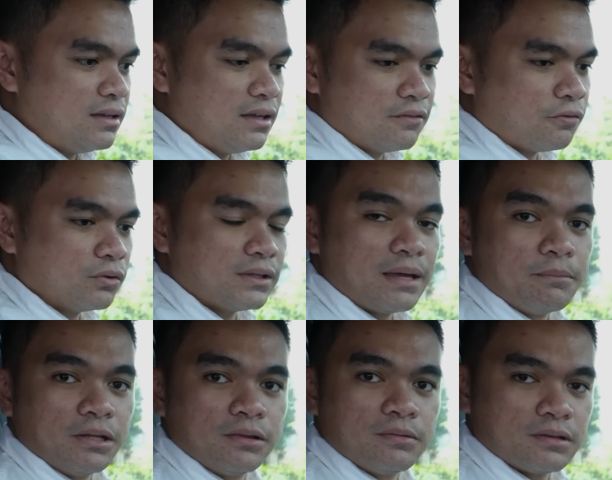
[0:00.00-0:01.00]
the
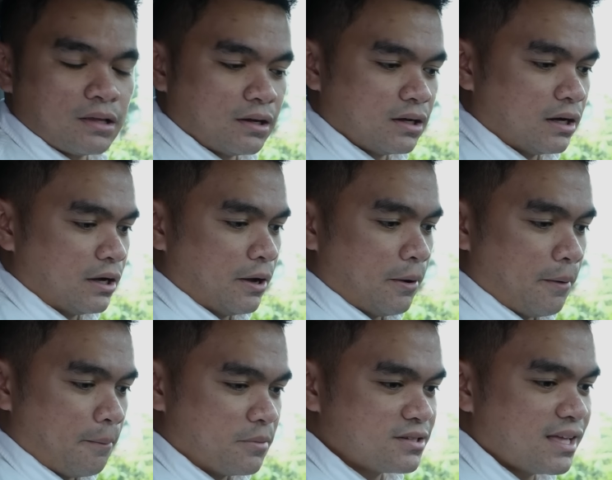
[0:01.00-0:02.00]
infotainment
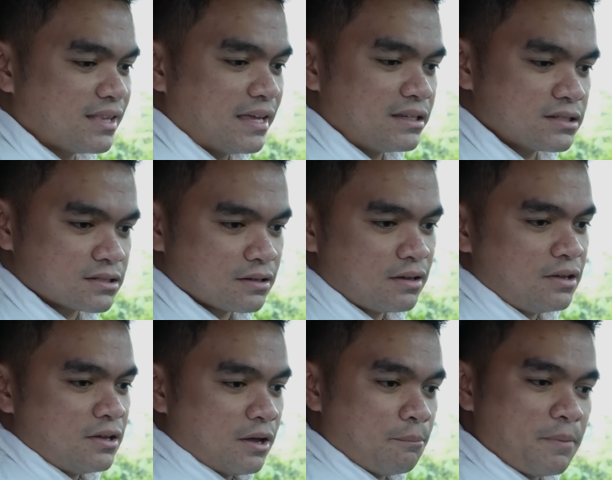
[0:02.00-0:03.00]
um, settings
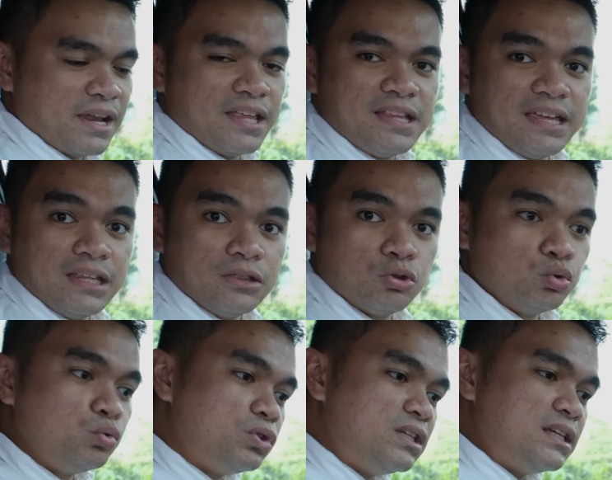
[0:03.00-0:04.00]
embedded
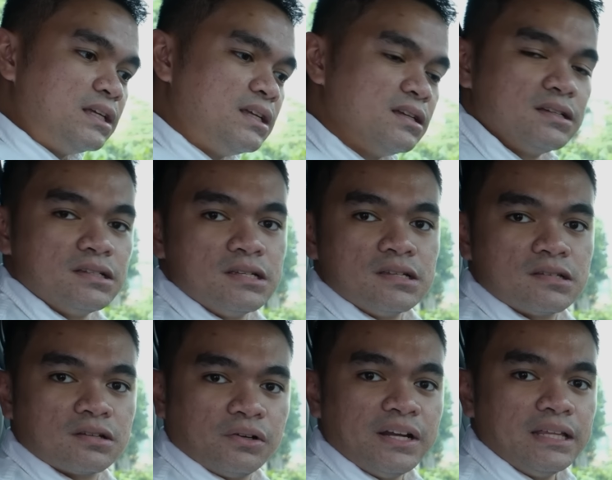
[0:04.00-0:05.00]
into the
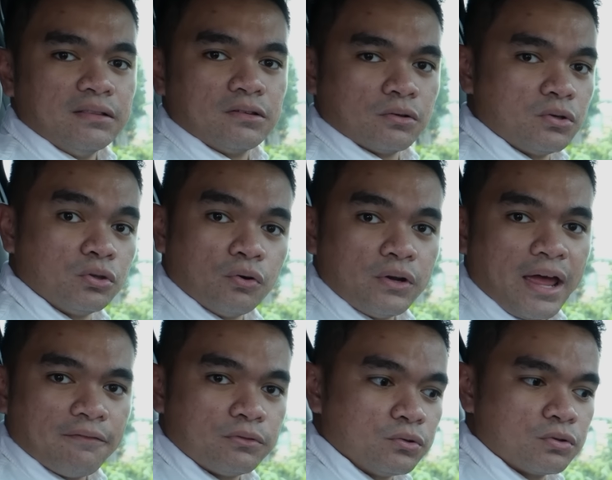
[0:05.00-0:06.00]
screen. So you don't
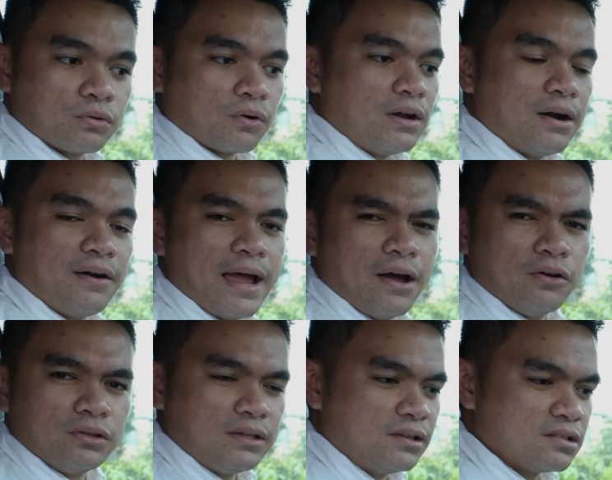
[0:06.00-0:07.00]
have to scroll
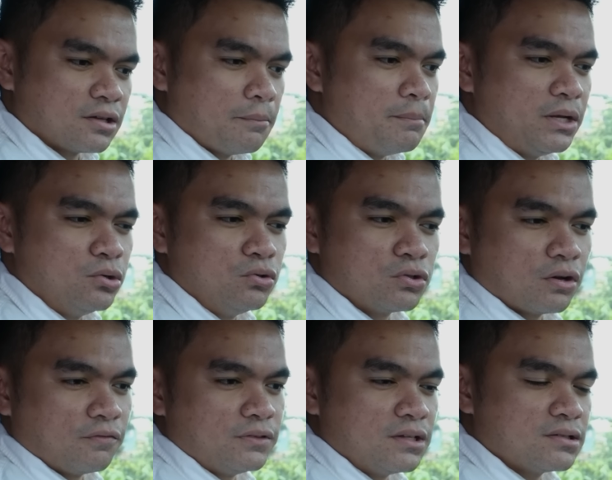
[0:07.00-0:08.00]
around in the submenus
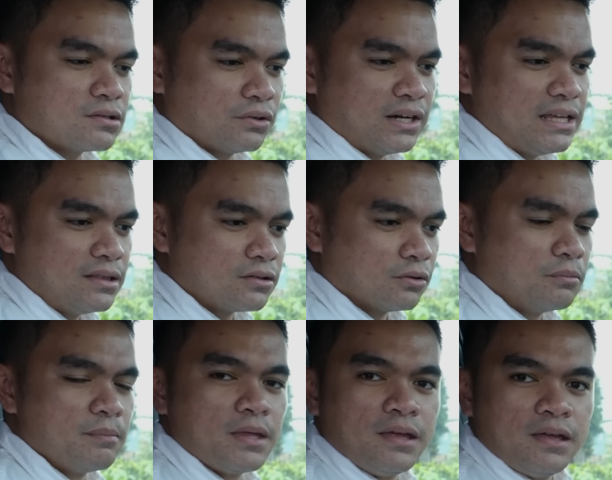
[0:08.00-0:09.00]
of the screen. So
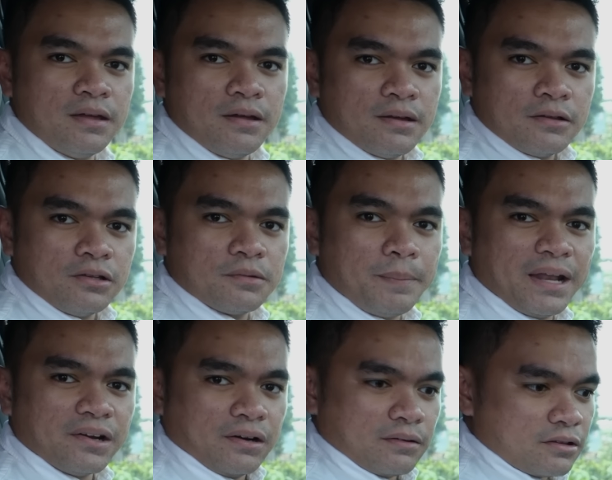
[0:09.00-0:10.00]
it's
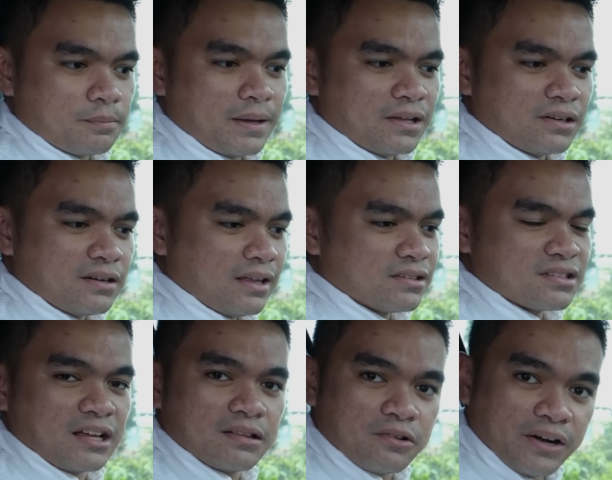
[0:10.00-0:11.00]
better. It's better. It's
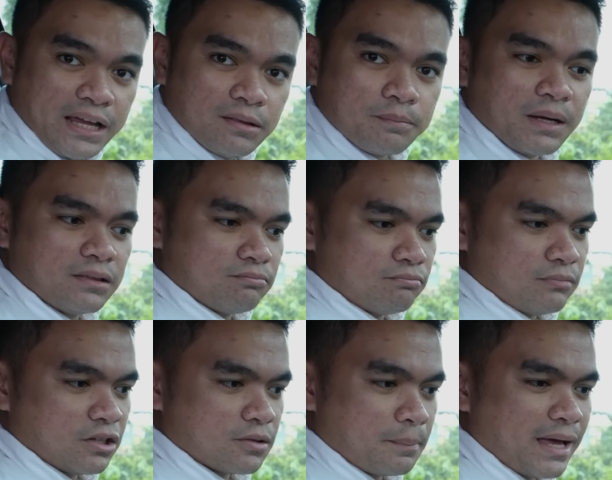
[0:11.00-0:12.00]
not great, but
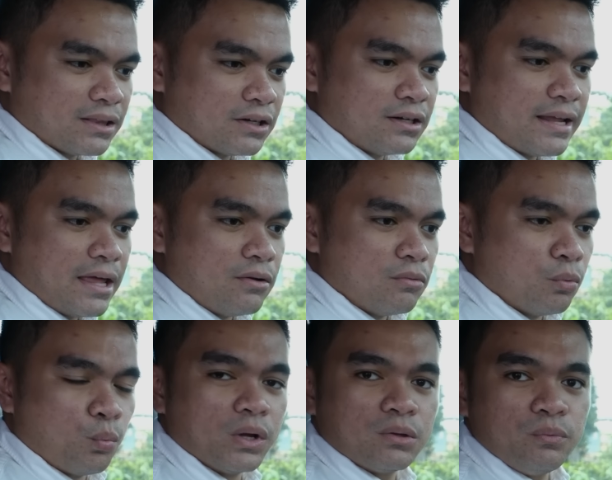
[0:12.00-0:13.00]
it's better
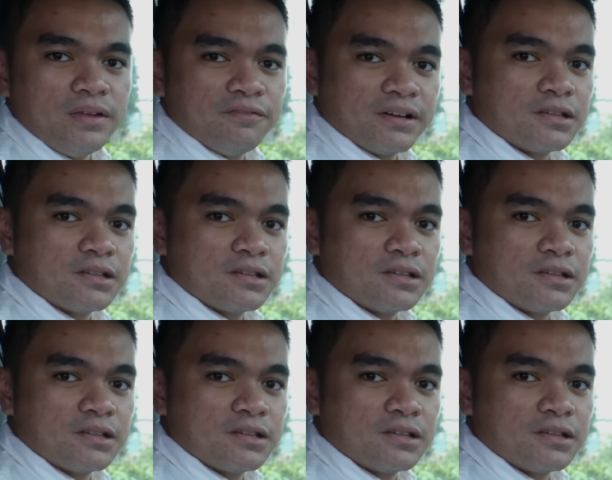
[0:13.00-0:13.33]
than what we've